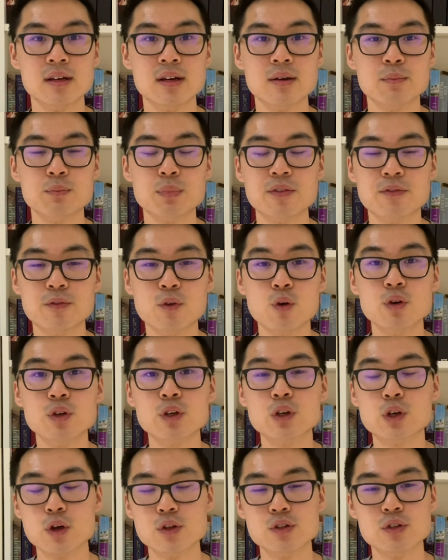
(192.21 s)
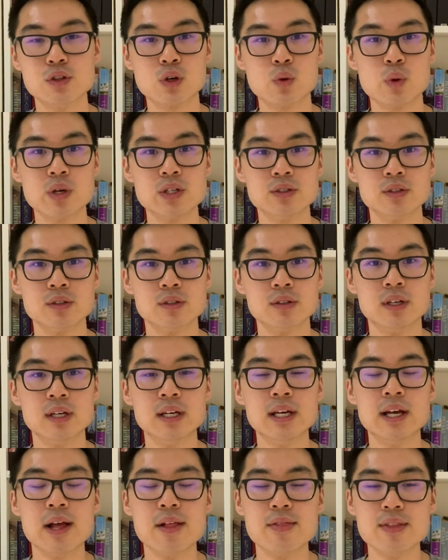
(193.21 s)
before you go to the question.
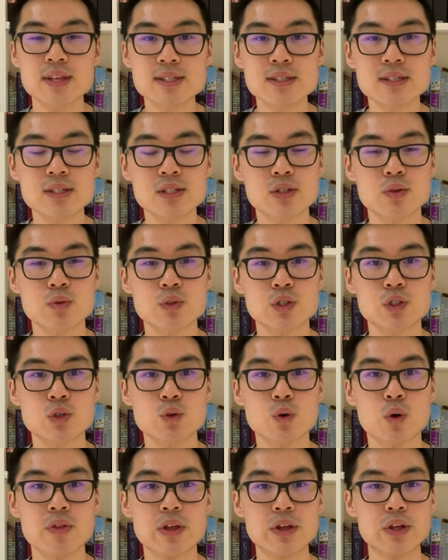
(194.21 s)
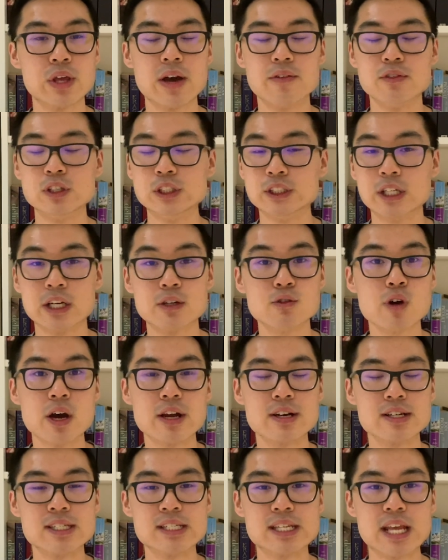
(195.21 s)
This is to ensure that you have a general
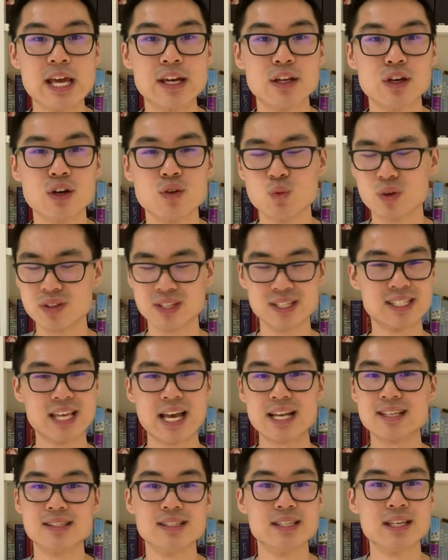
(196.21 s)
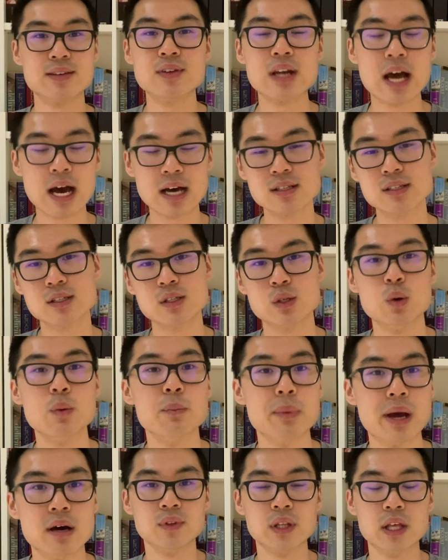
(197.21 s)
understanding of what the text is even asking you
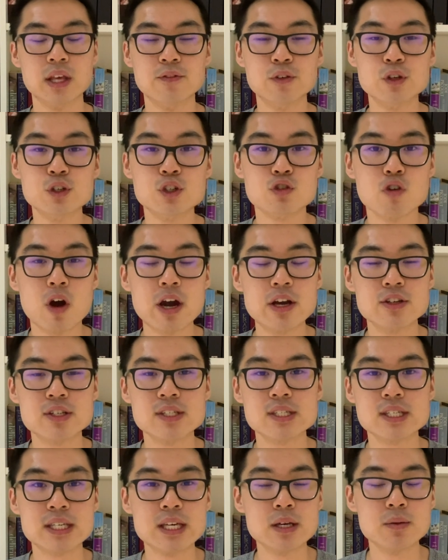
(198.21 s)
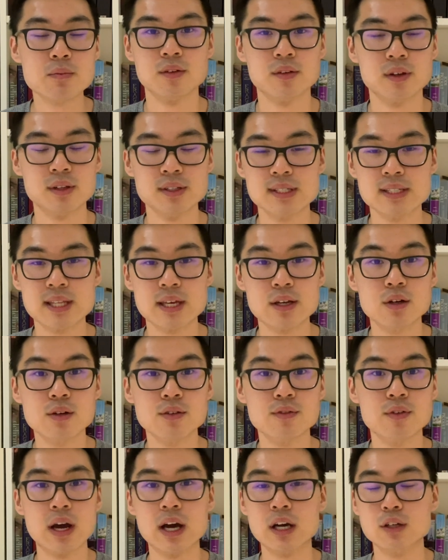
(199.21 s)
about. If you try to skip, instead of
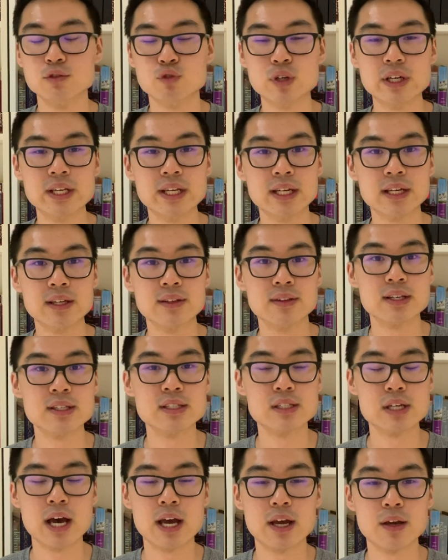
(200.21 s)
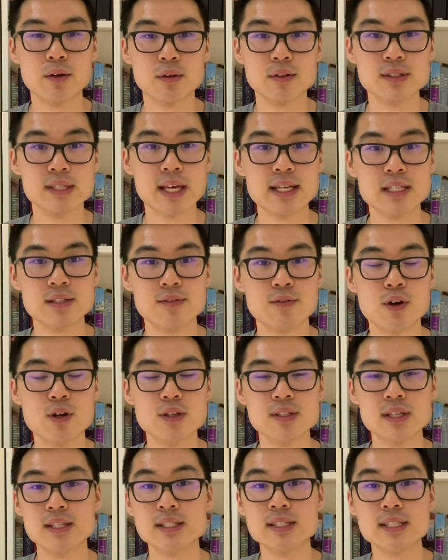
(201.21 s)
reading the entire text
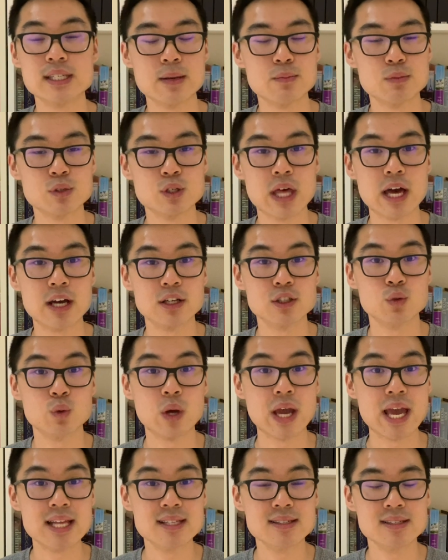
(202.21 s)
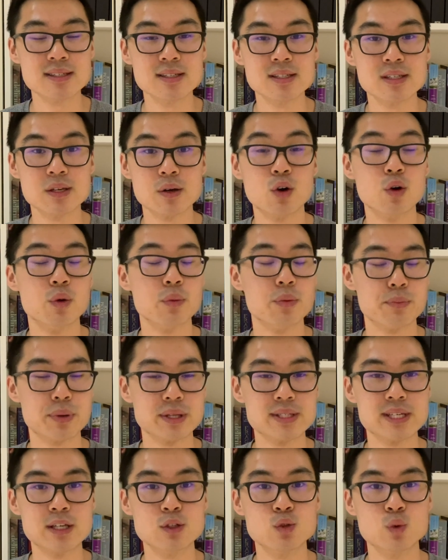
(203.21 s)
first and skip to the actual answers or
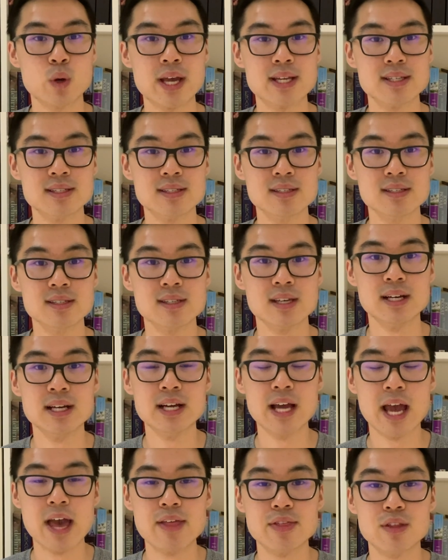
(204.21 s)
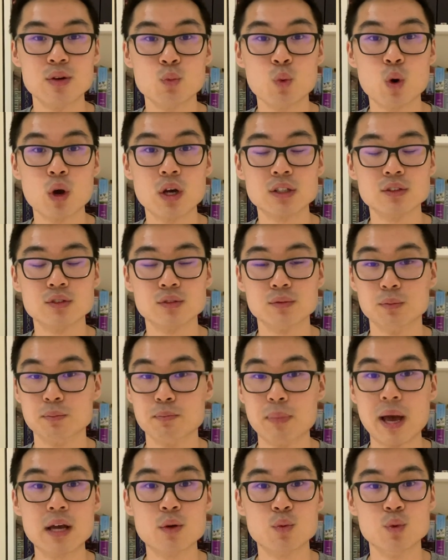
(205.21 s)
potential answers and then work
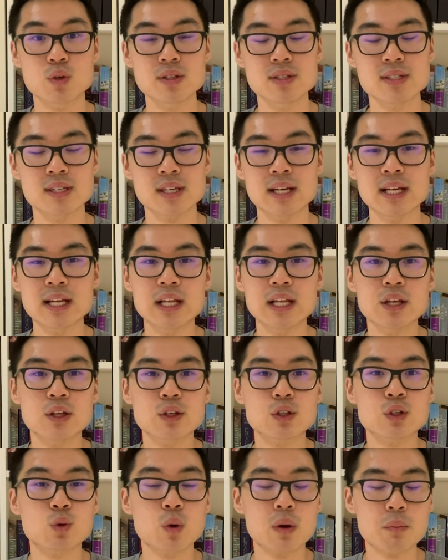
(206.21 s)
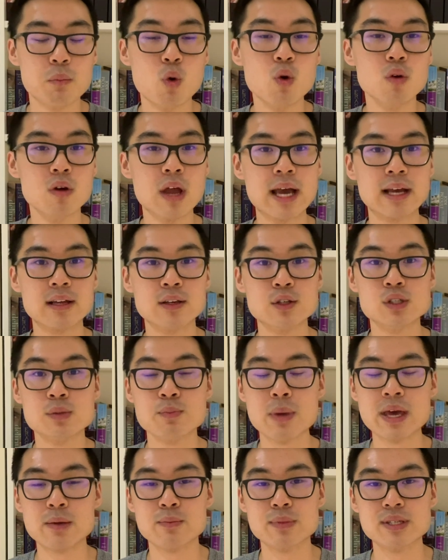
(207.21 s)
backwards, you are more likely to
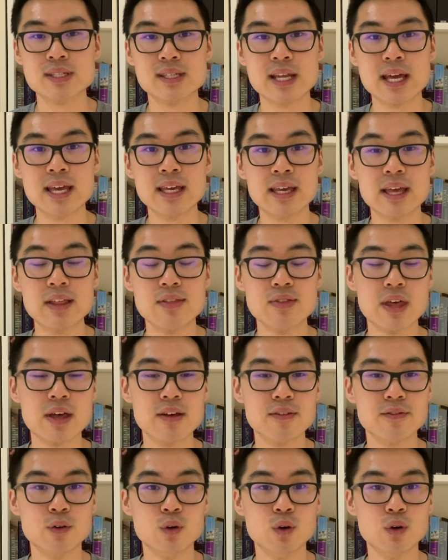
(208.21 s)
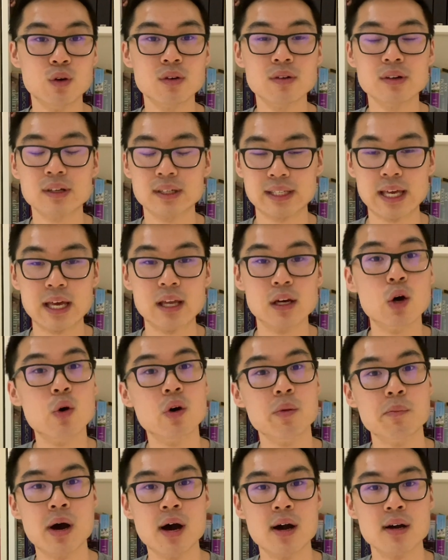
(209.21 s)
make a mistake and therefore get lower
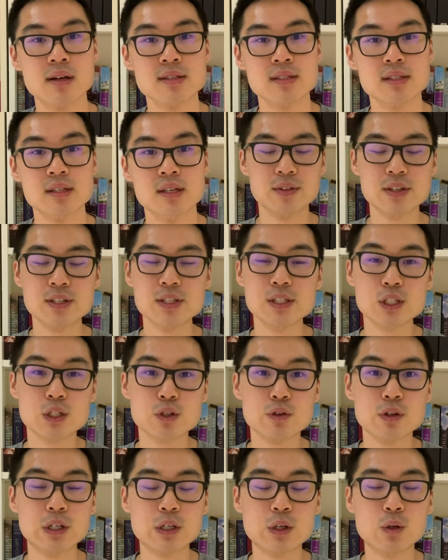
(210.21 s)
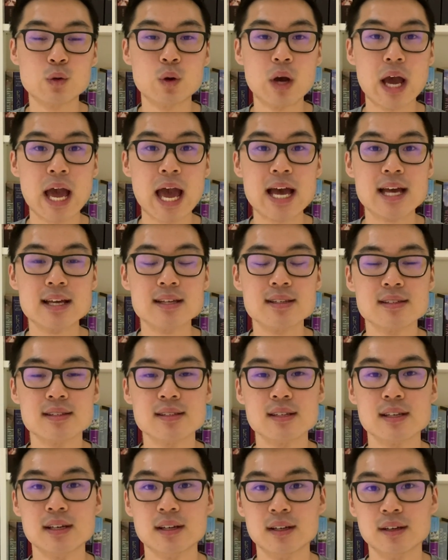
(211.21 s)
marks. This is critical as,
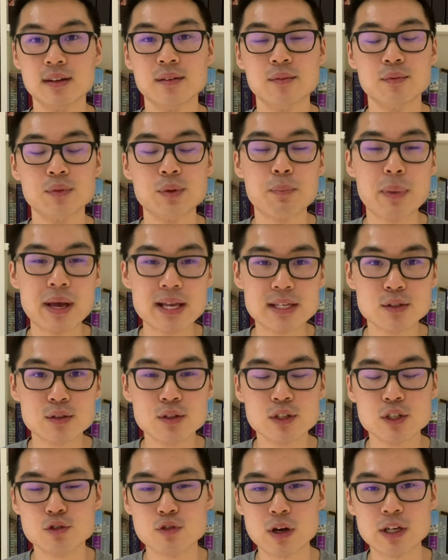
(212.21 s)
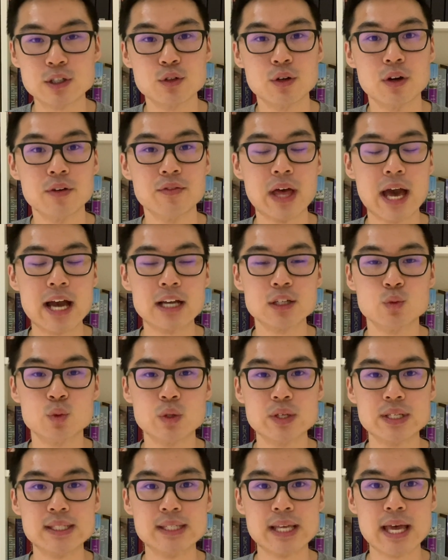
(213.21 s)
based on the structure of the actual
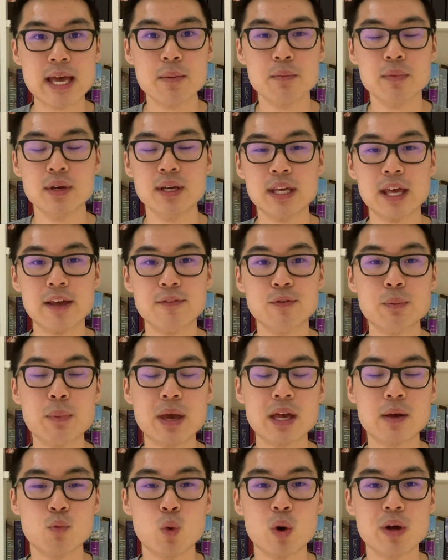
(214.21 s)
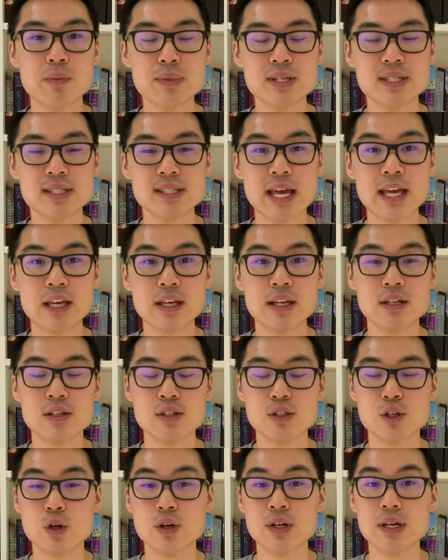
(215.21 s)
exam, if you make one mistake in a
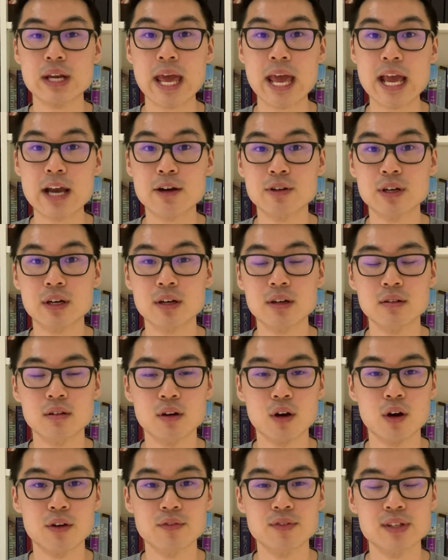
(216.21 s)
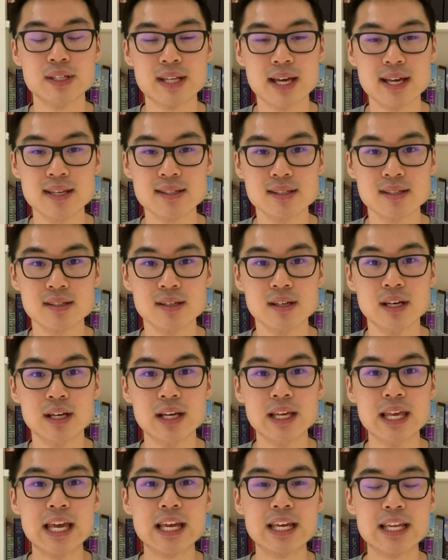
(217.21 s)
certain area of the test,
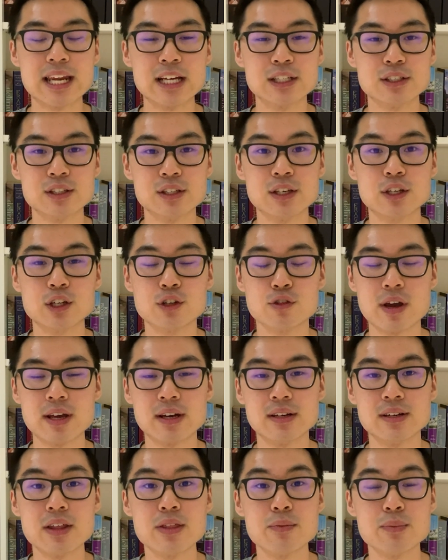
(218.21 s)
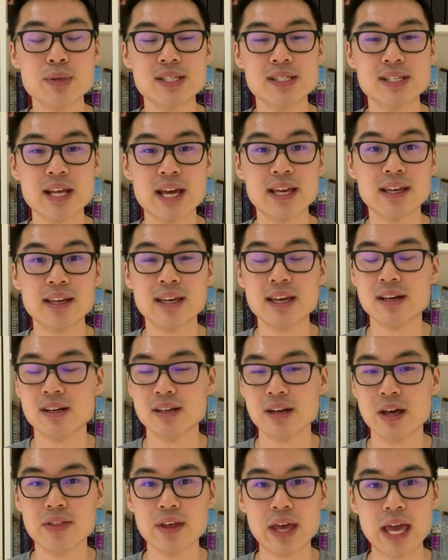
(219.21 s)
it can actually create another mistake in
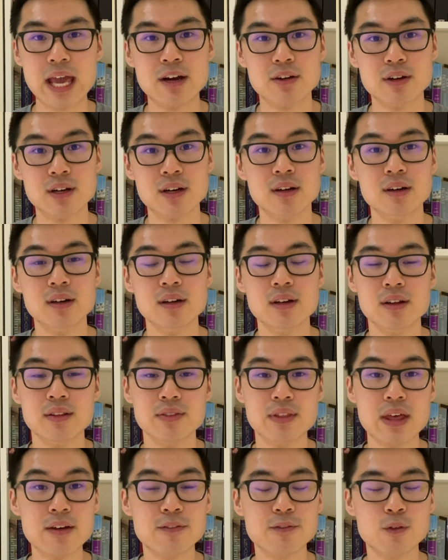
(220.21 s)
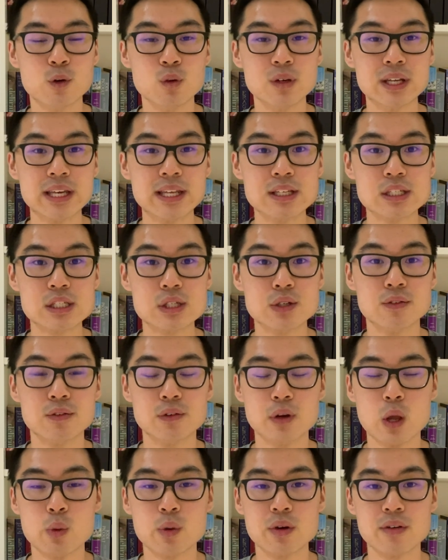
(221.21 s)
another area, therefore leading to
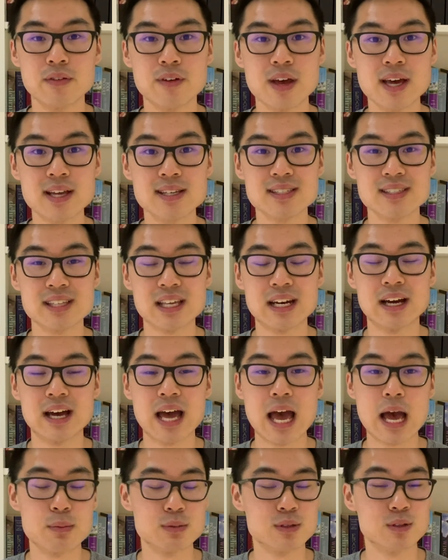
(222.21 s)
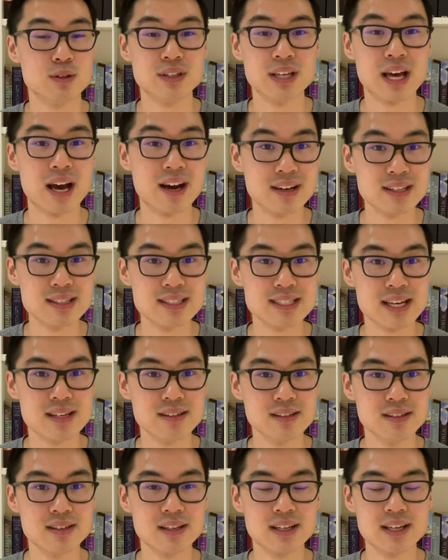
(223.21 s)
flow-on effects that are absolutely
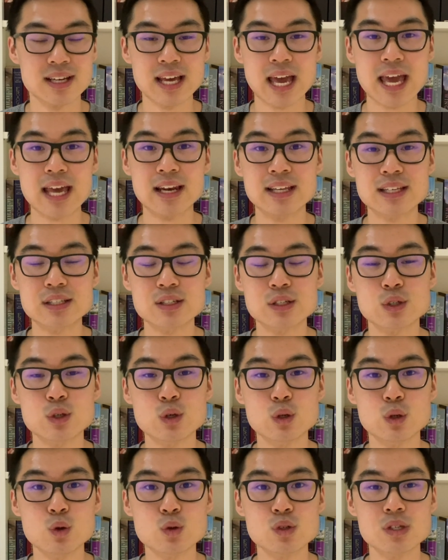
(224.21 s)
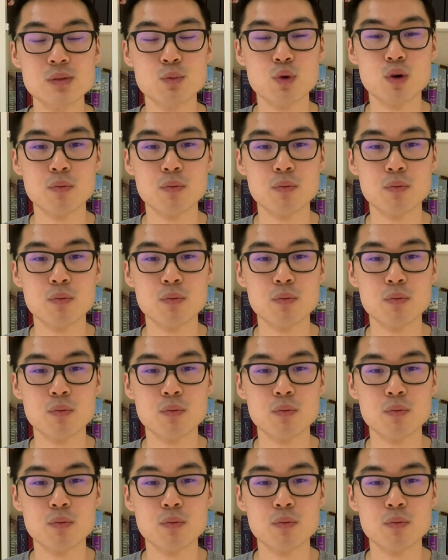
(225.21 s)
unintended and lead to you losing more